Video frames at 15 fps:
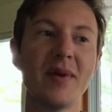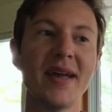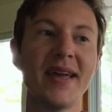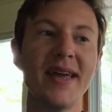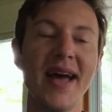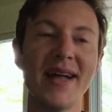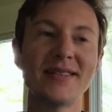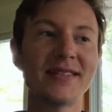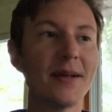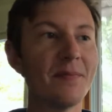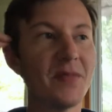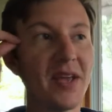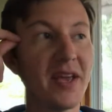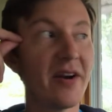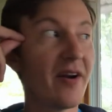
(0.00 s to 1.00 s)
we get
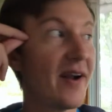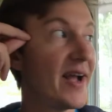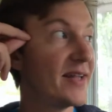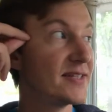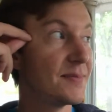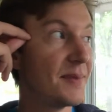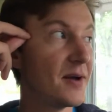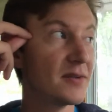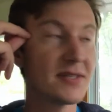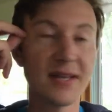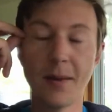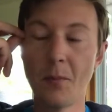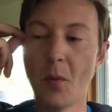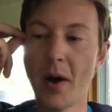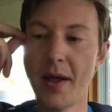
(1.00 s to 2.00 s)
something in our heads about
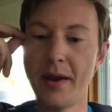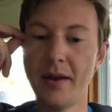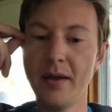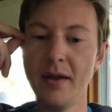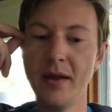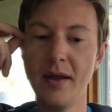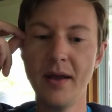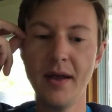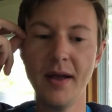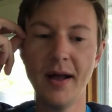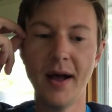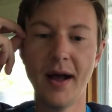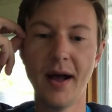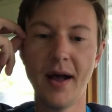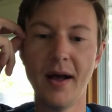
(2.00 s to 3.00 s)
someone,
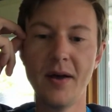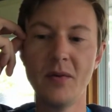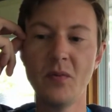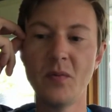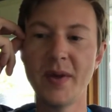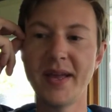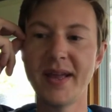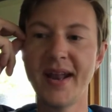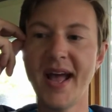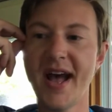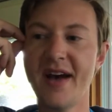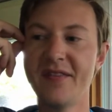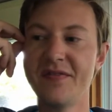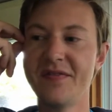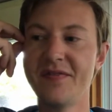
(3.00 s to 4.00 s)
we can
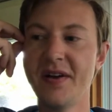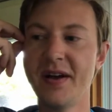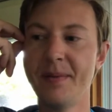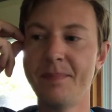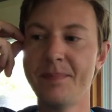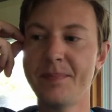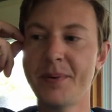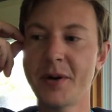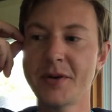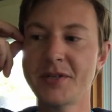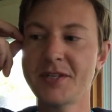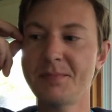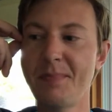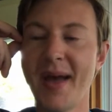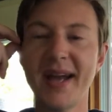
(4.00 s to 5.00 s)
have a
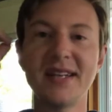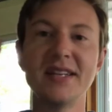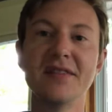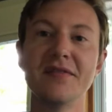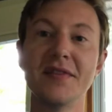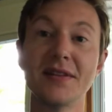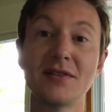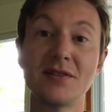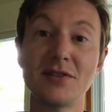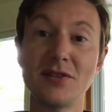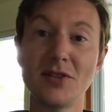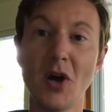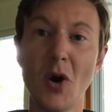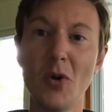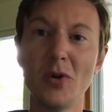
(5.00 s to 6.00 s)
perspective that's
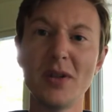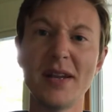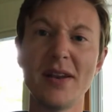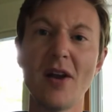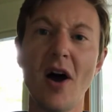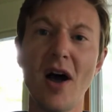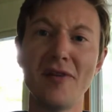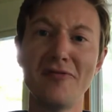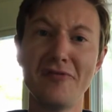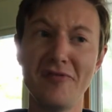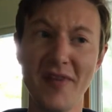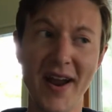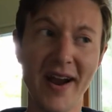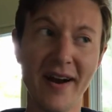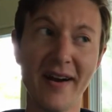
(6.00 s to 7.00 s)
totally not
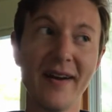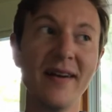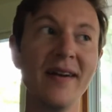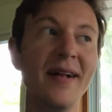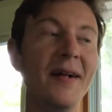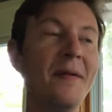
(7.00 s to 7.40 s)
fair.